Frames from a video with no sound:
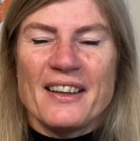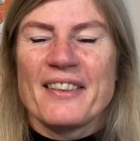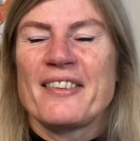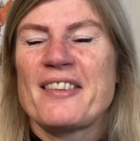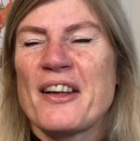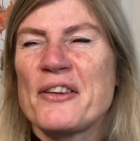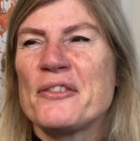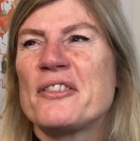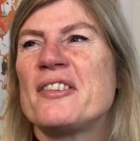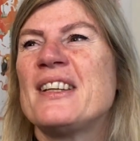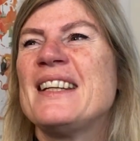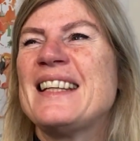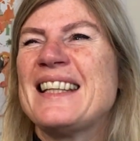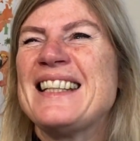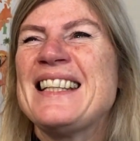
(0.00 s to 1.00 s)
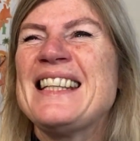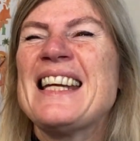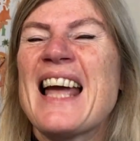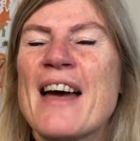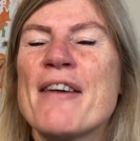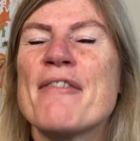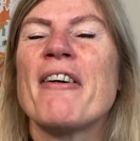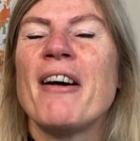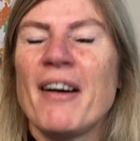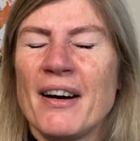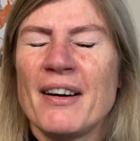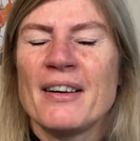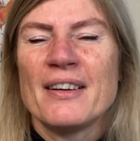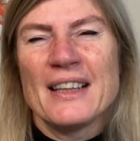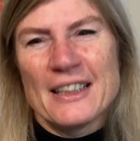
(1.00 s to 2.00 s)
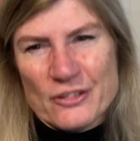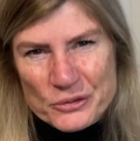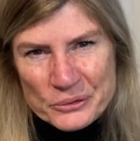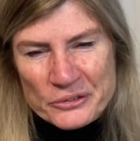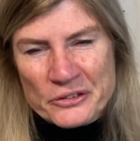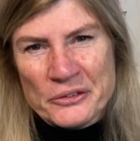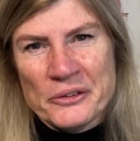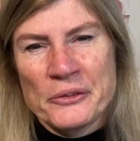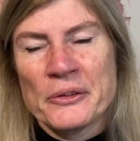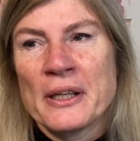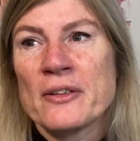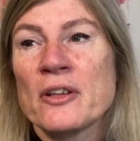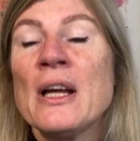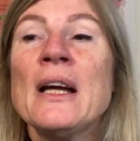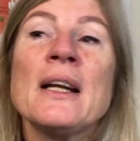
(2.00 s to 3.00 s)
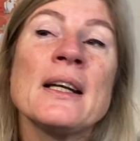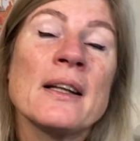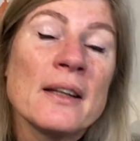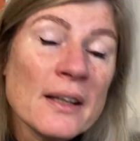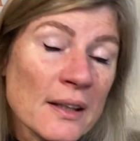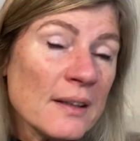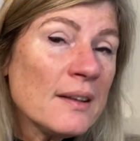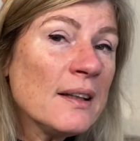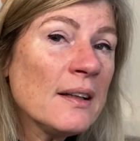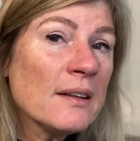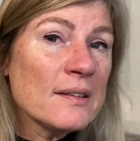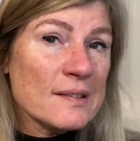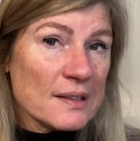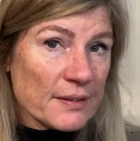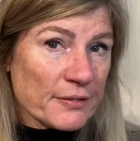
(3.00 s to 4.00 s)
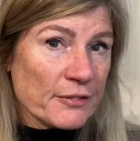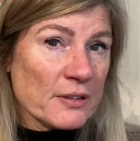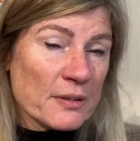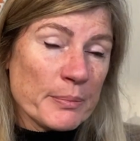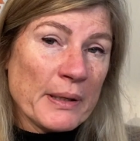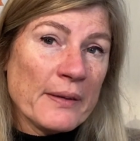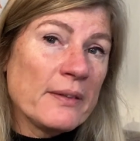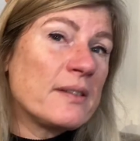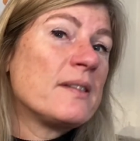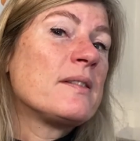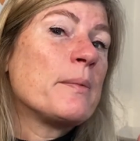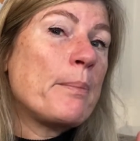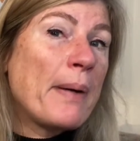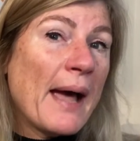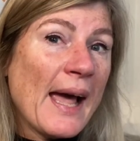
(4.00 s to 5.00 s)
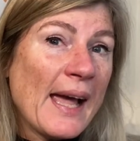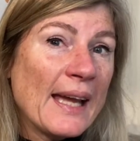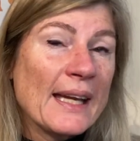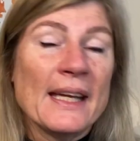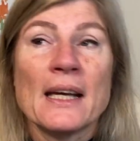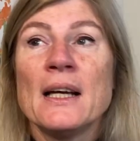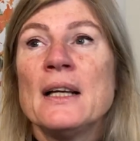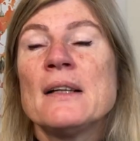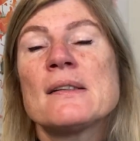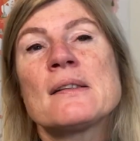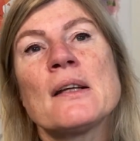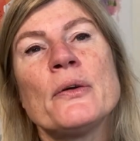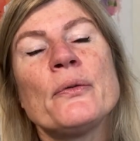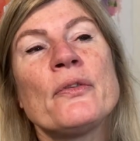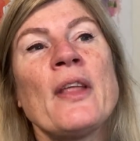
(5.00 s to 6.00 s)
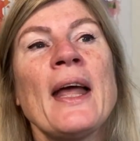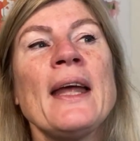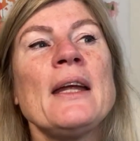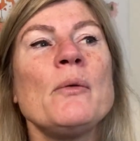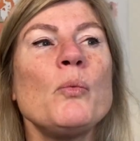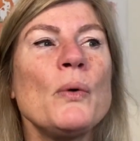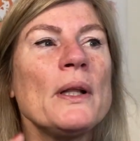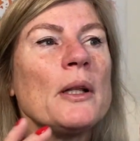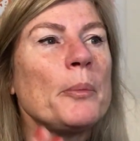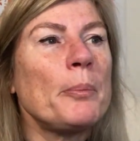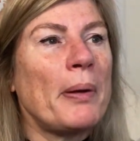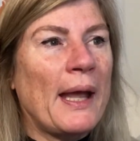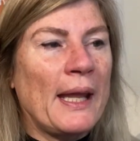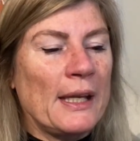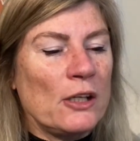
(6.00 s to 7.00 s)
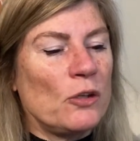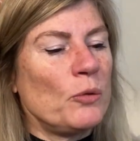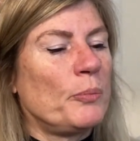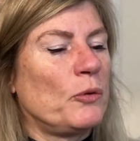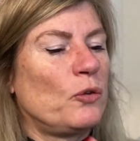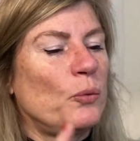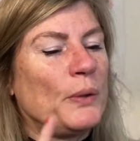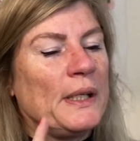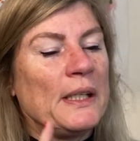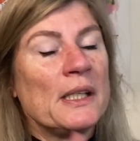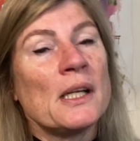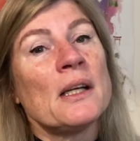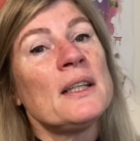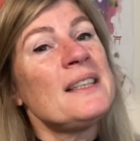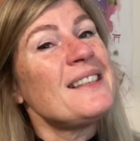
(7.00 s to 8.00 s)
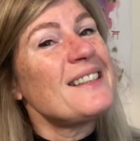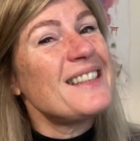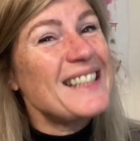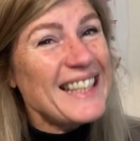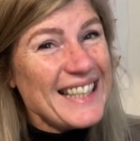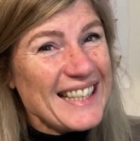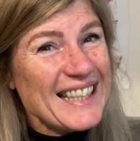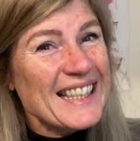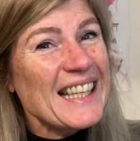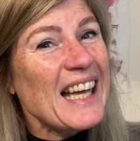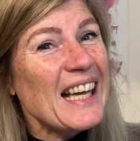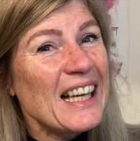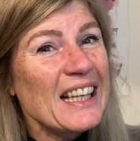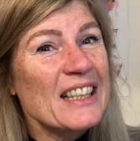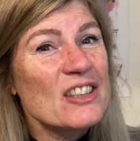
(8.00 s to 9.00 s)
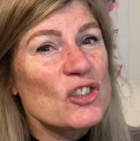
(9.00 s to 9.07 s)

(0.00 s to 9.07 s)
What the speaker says: So CEFR, it's also known as. Now, the other thing that's different about this is the pay. So they will pay you between $19 and